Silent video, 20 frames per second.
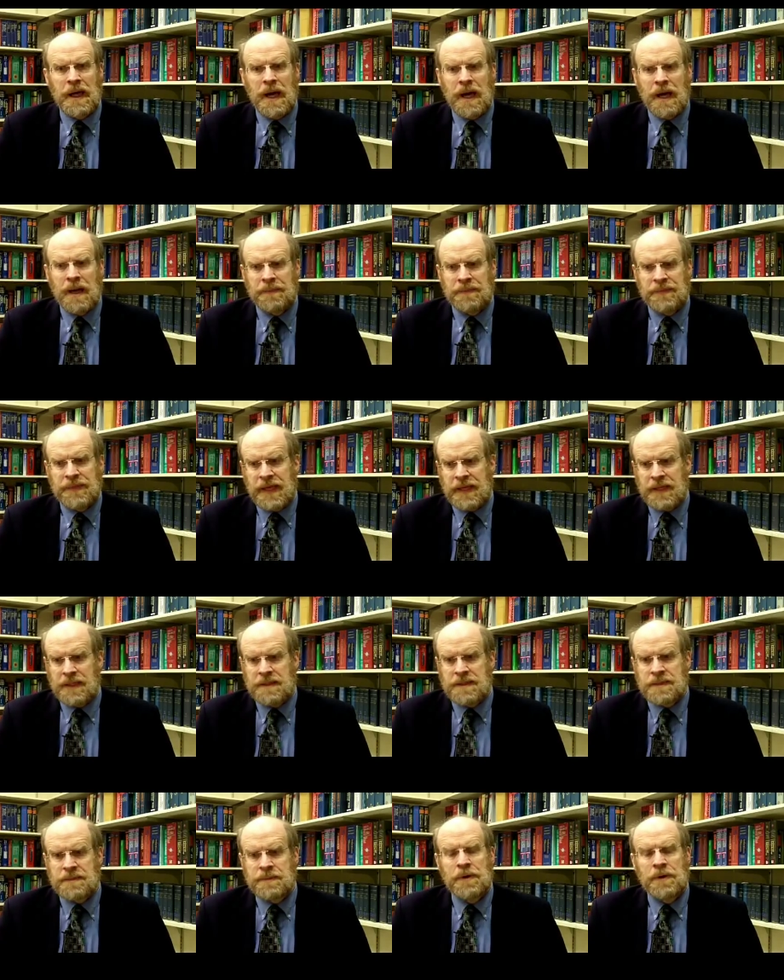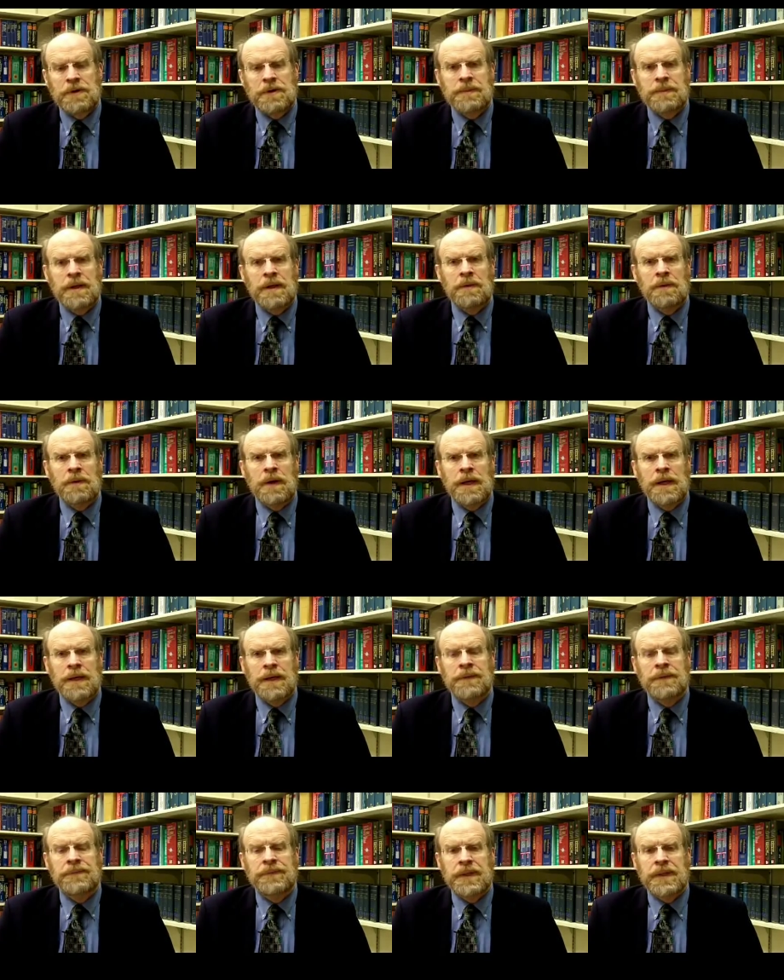that is smoked
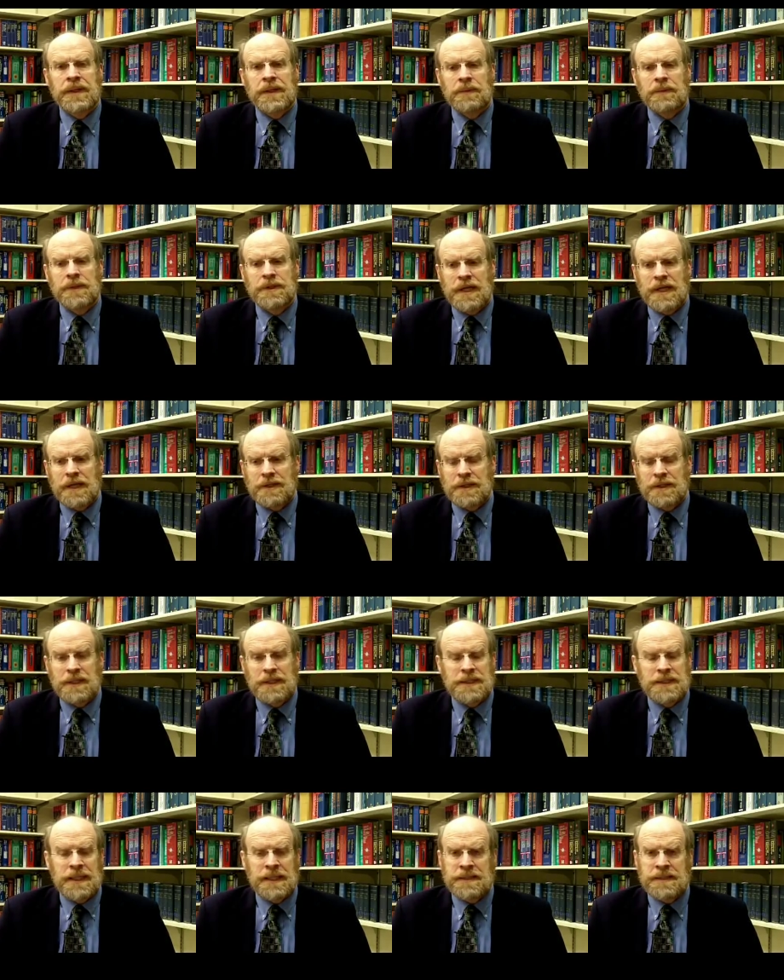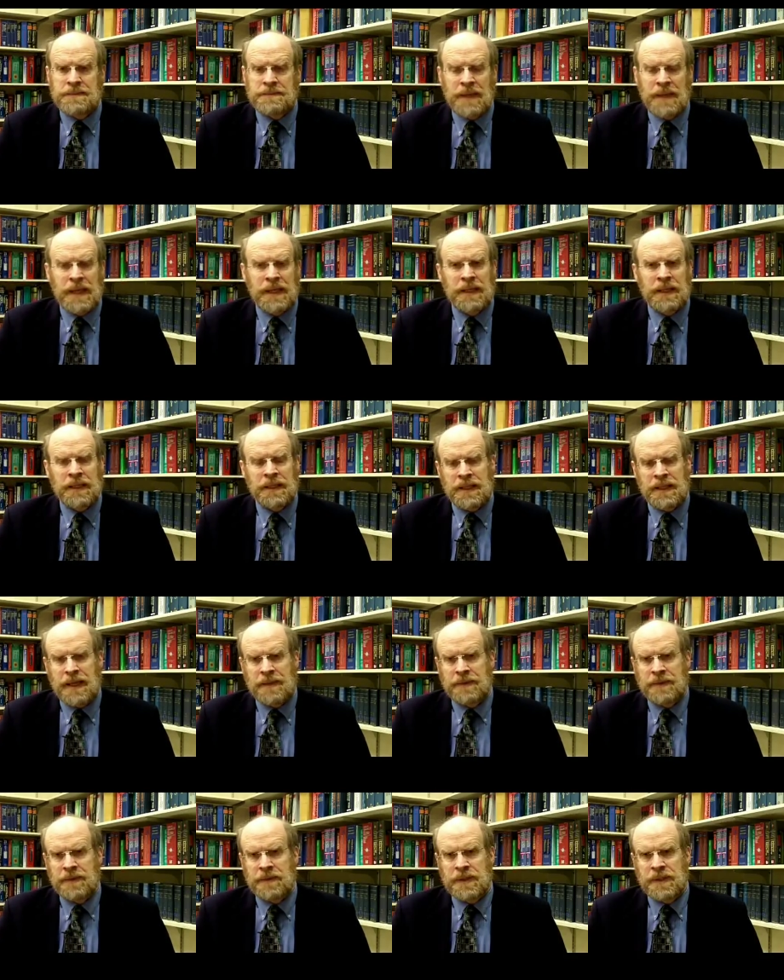marijuana, which actually contains many
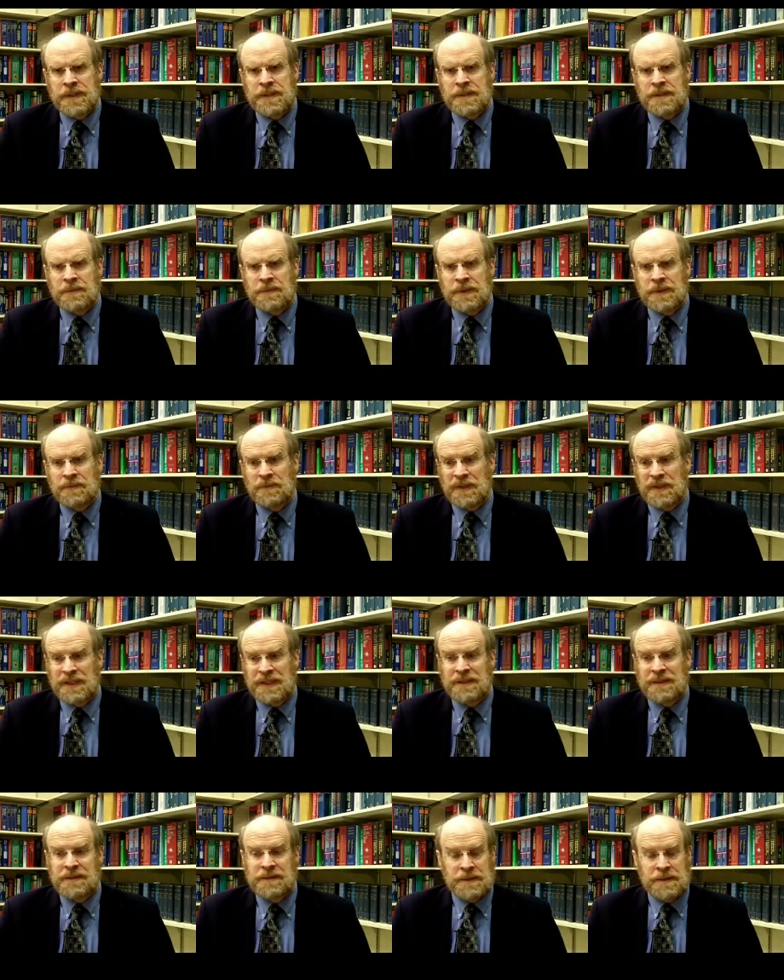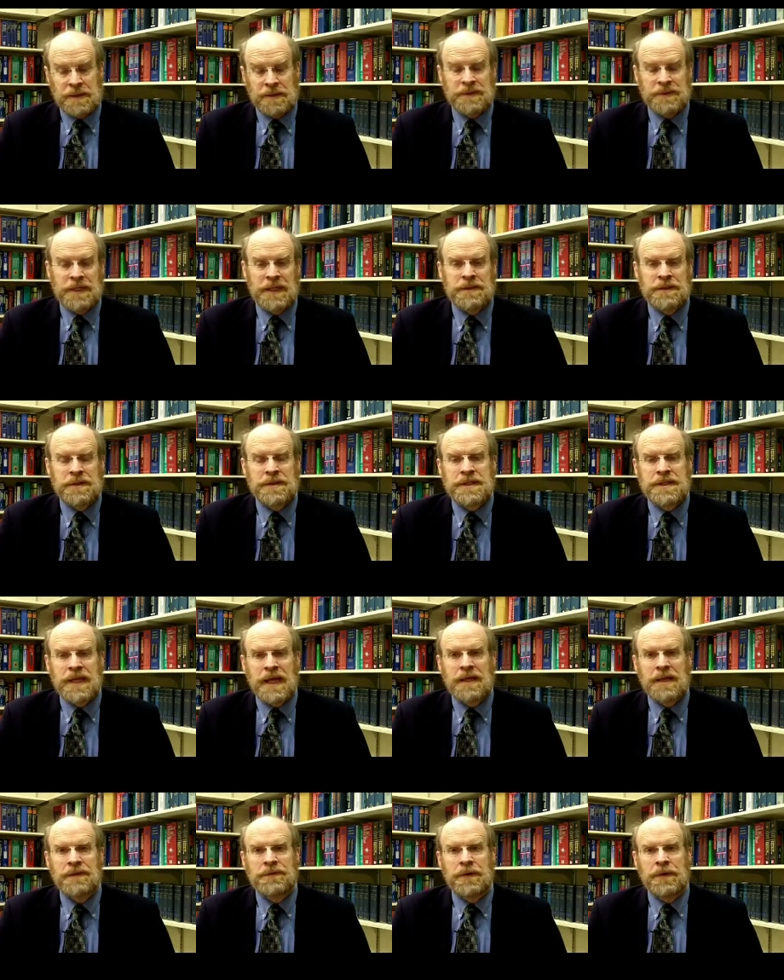cannabinoids, and we really don't
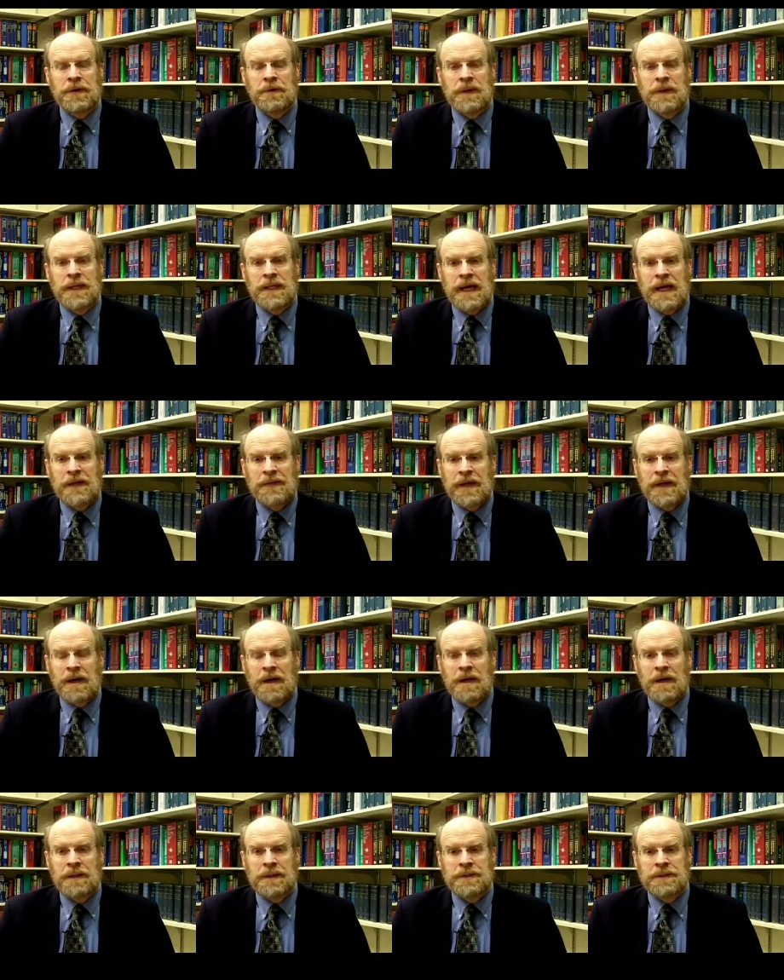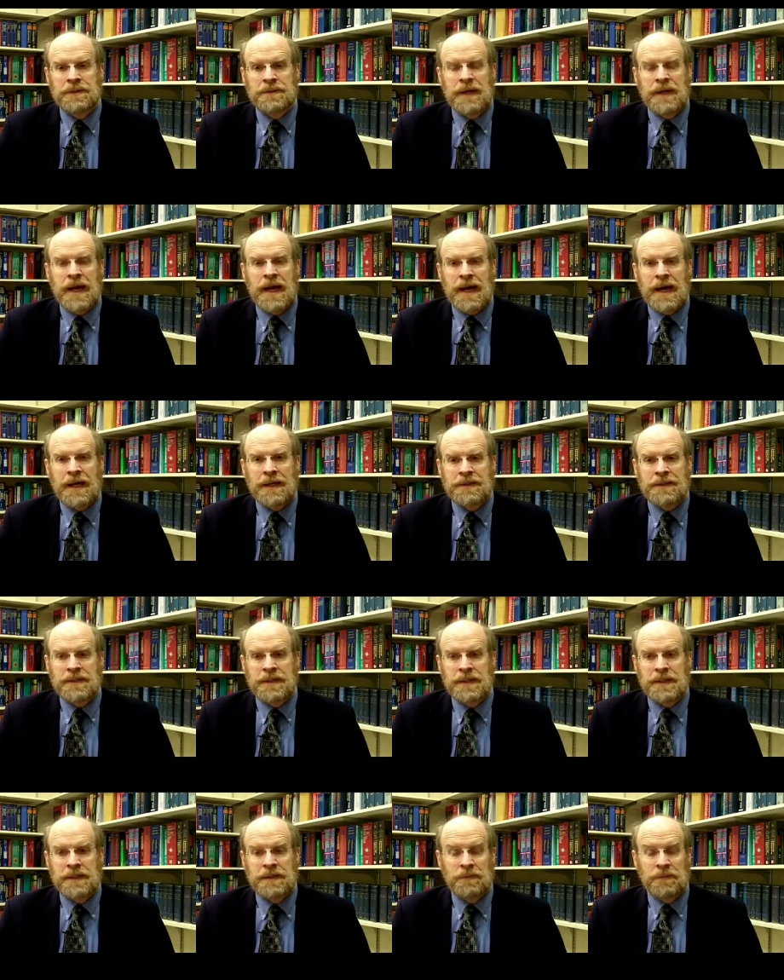understand very well how they all interact
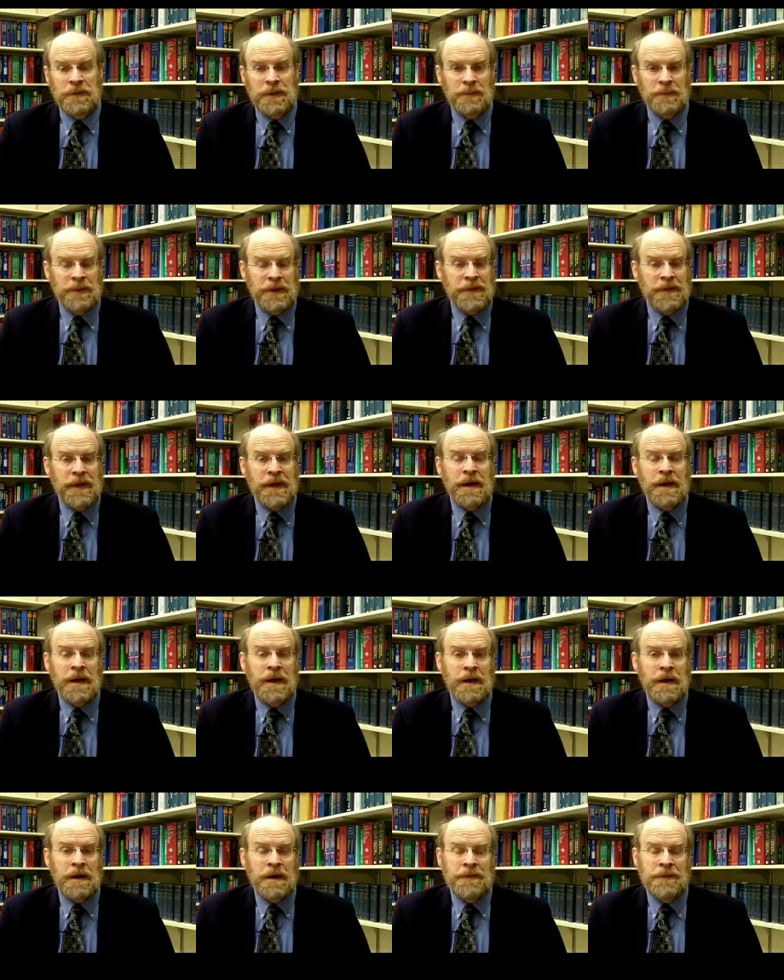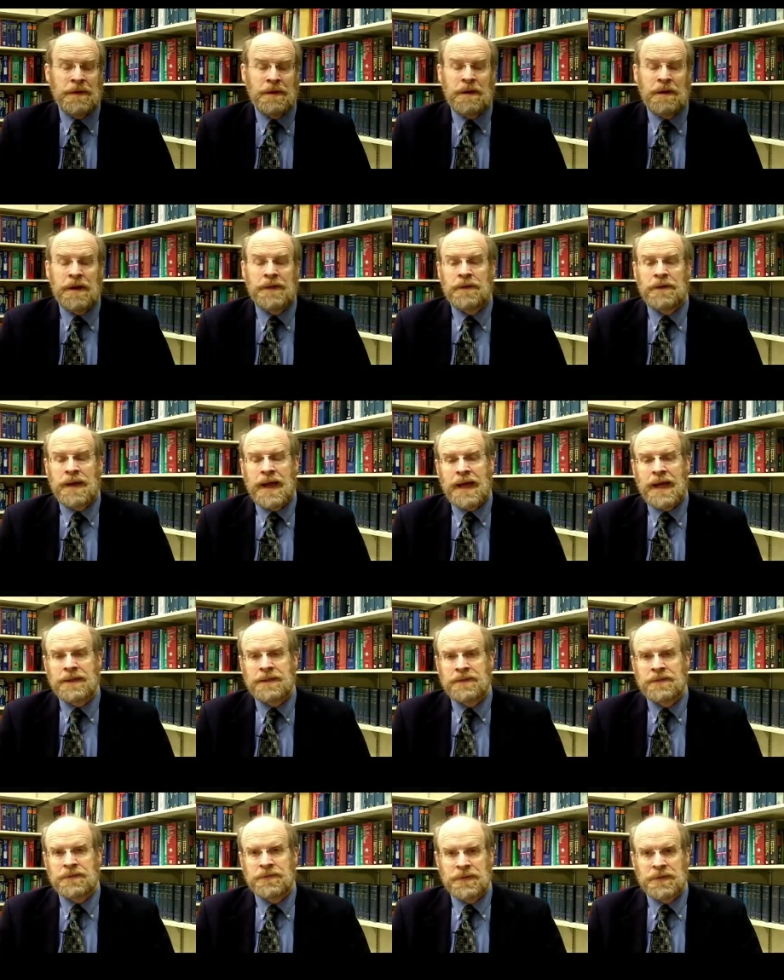and whether there are other
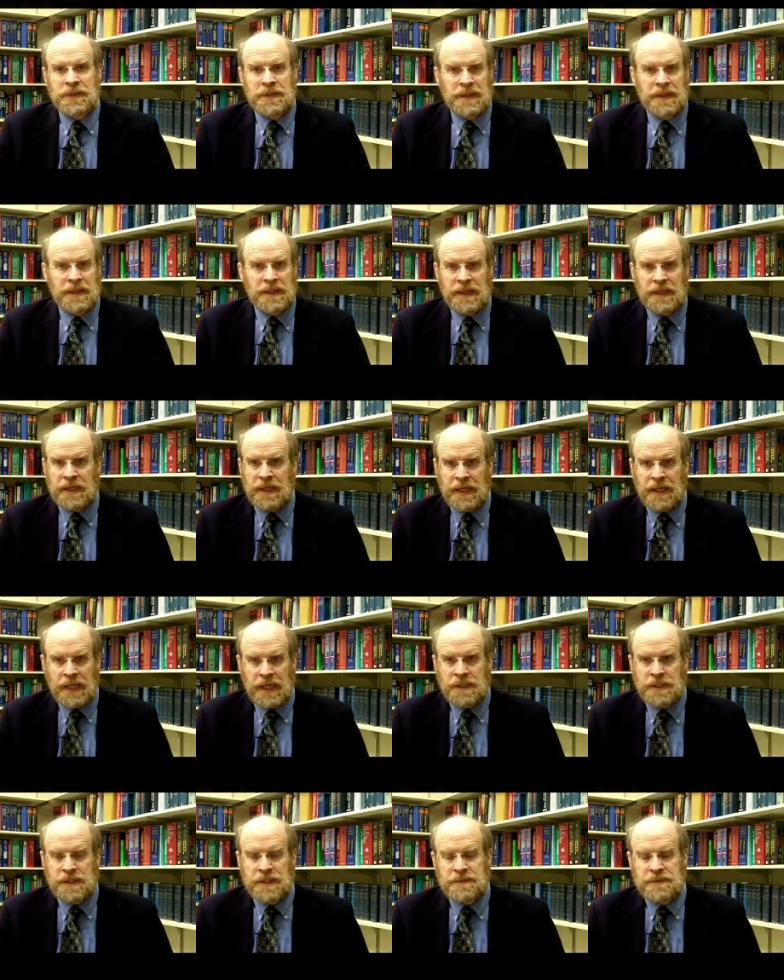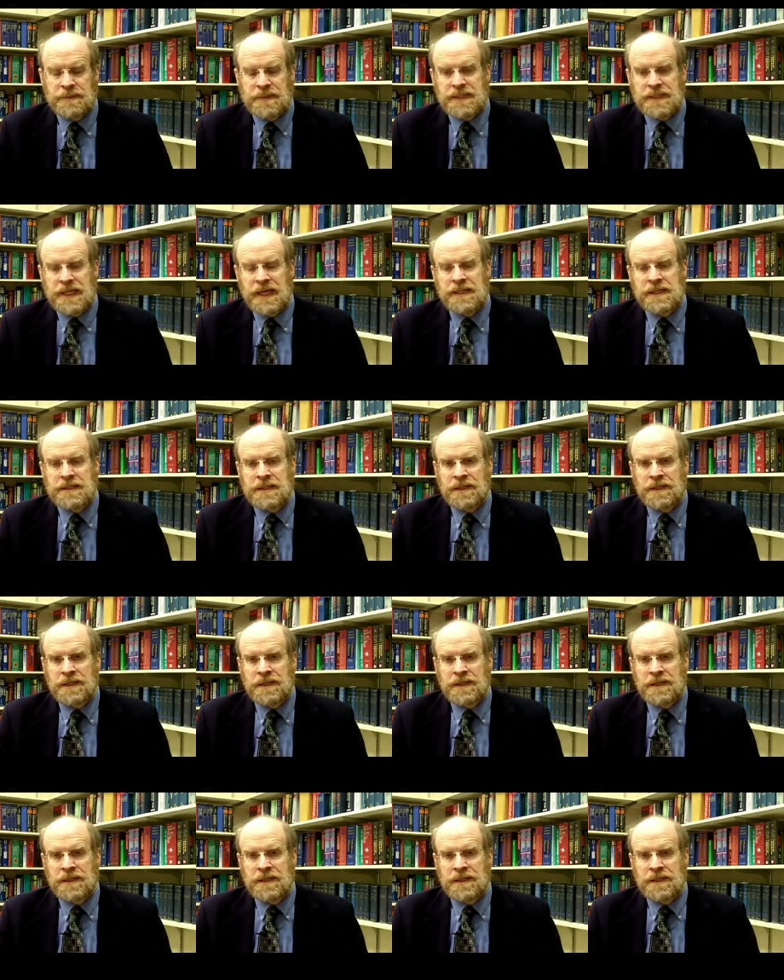active agents besides